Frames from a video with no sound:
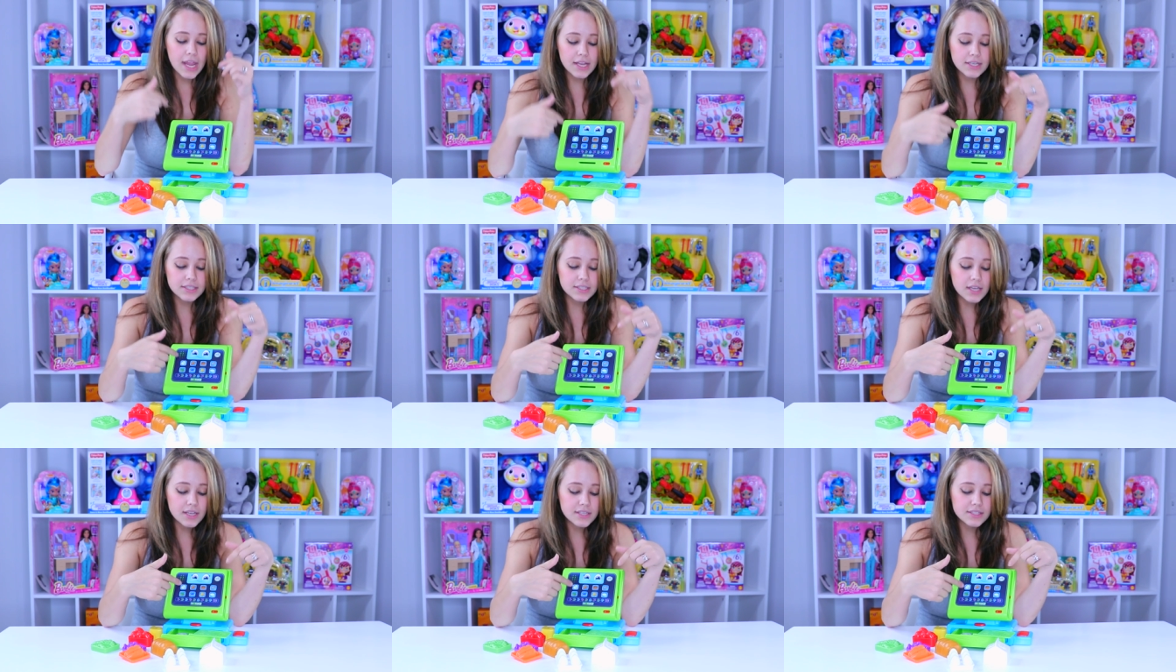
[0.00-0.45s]

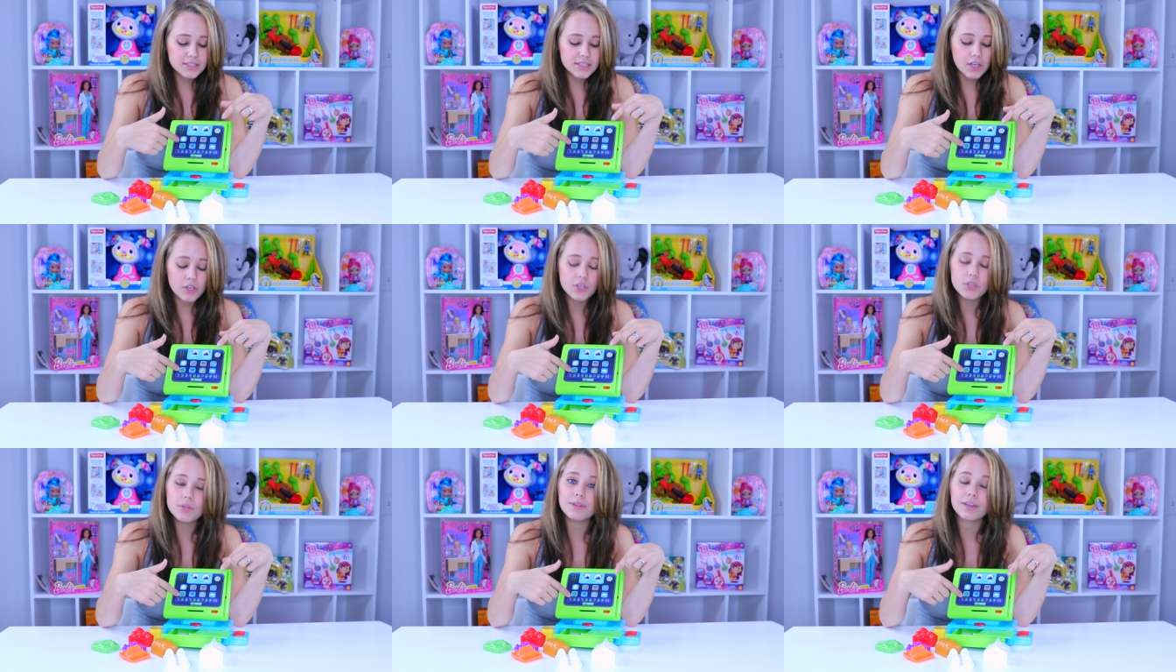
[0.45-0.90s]
it does
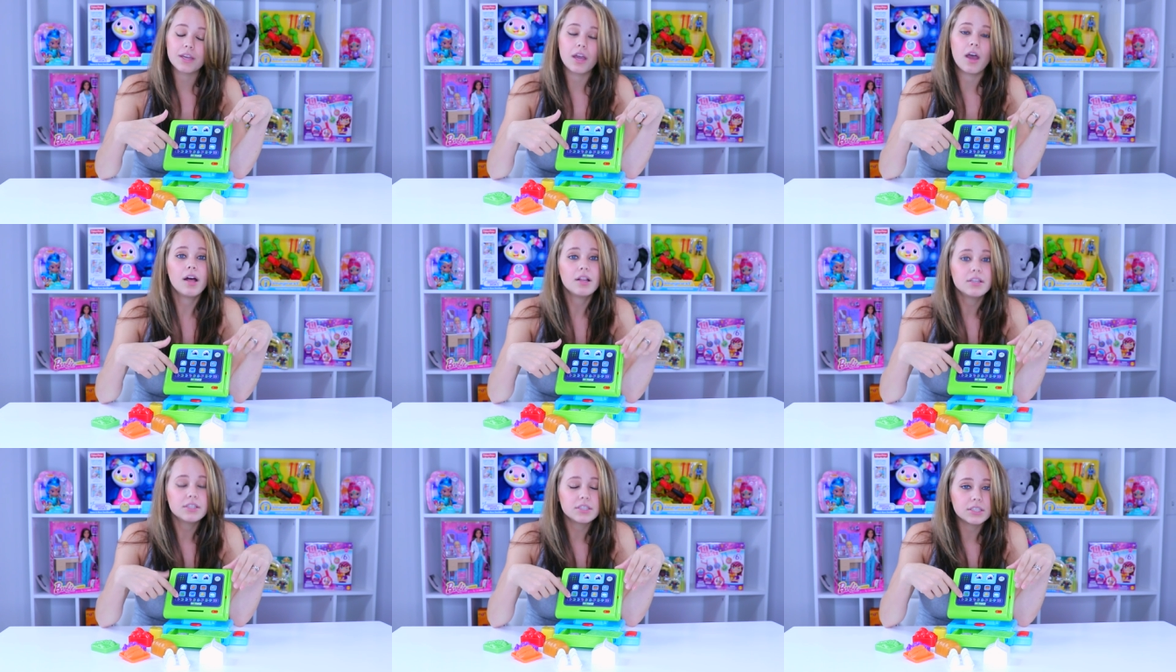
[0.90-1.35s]
tell you the
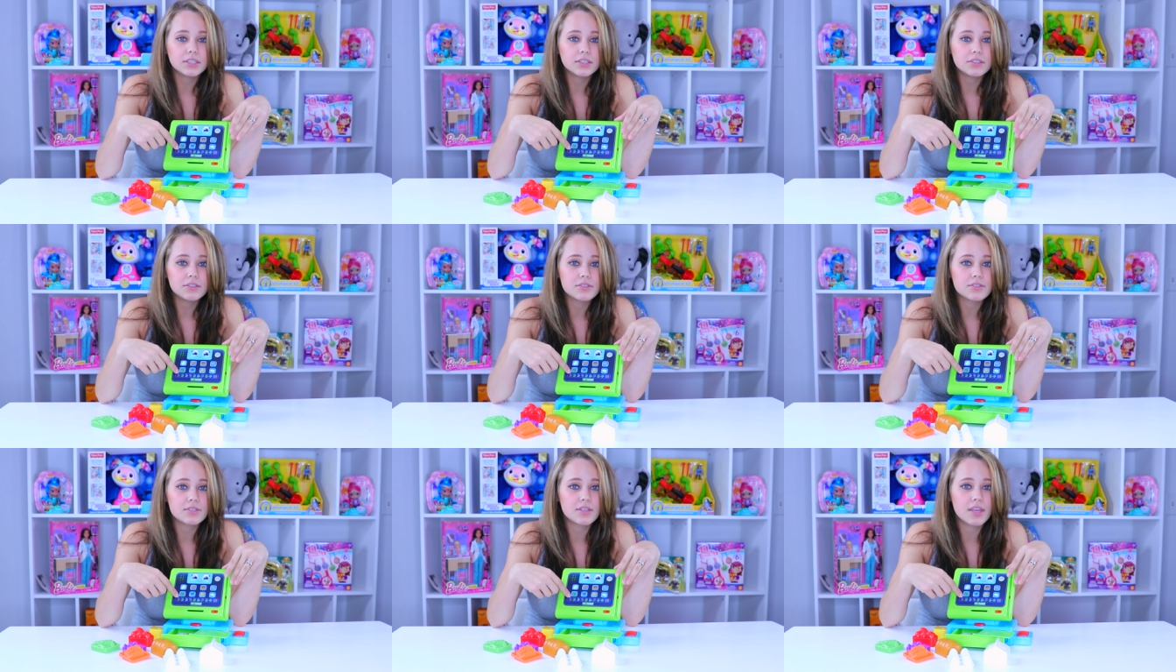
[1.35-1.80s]

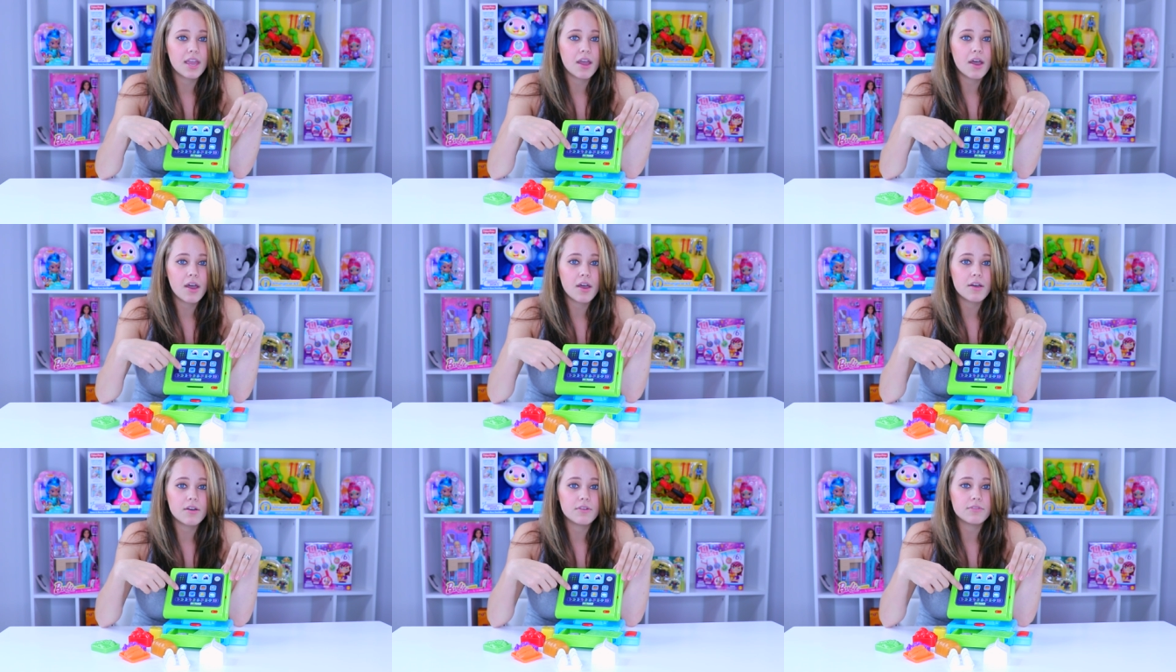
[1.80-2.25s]
colors
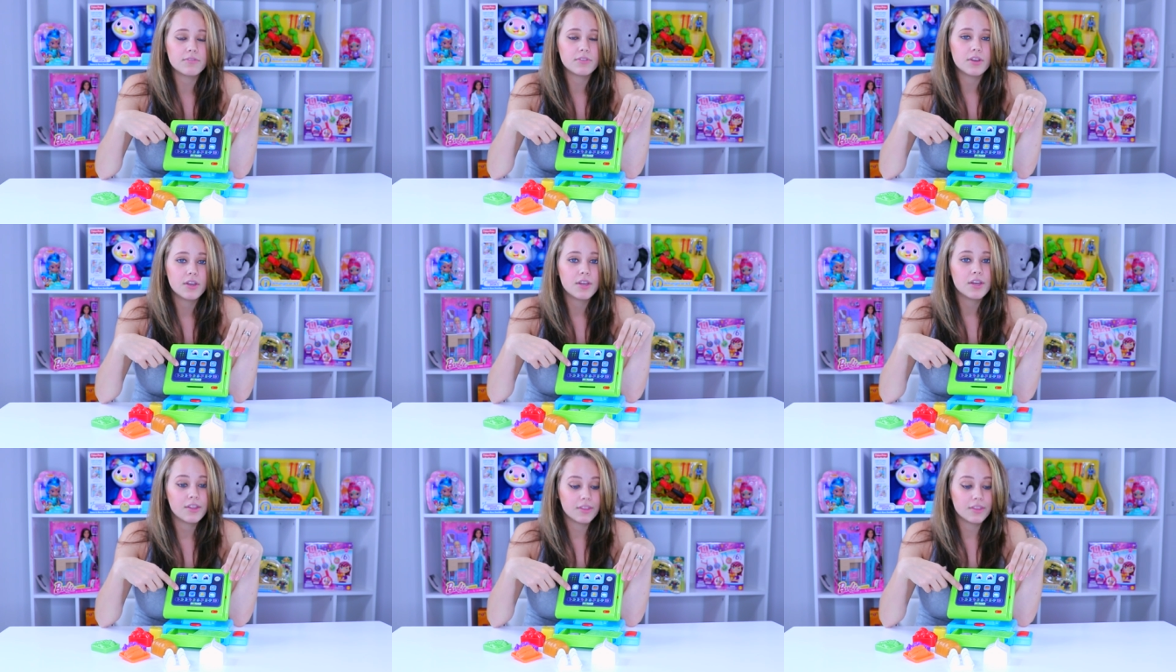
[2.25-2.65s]
of